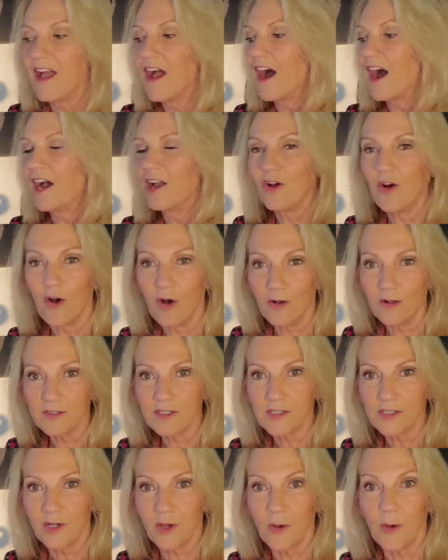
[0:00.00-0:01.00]
I
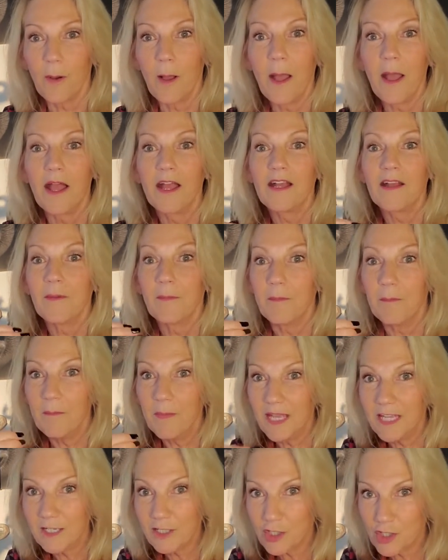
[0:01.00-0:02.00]
also
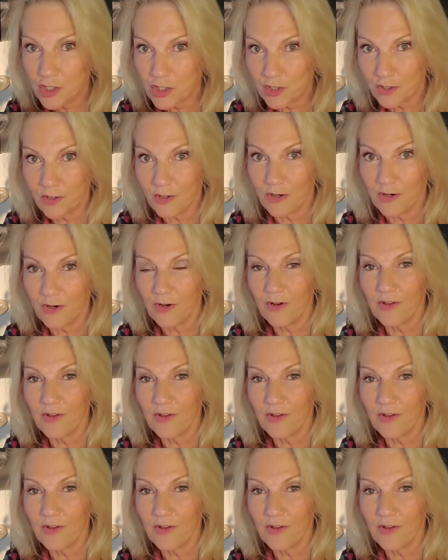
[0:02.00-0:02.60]
make sure